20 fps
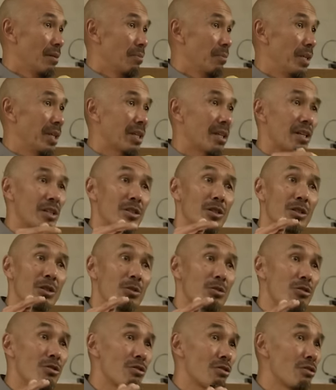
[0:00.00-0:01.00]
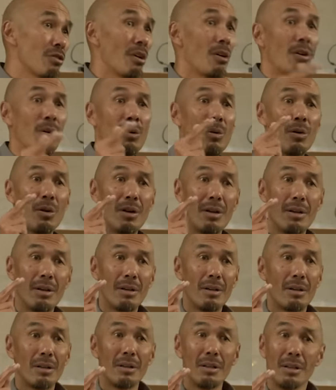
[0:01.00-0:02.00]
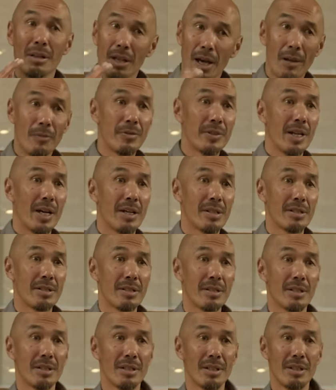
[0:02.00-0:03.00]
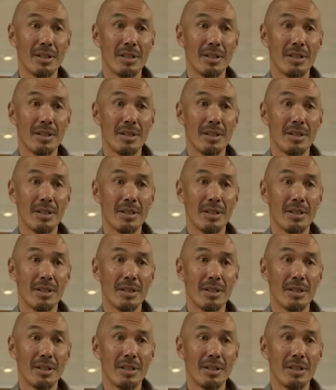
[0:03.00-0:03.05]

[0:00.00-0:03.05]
because you so loved us.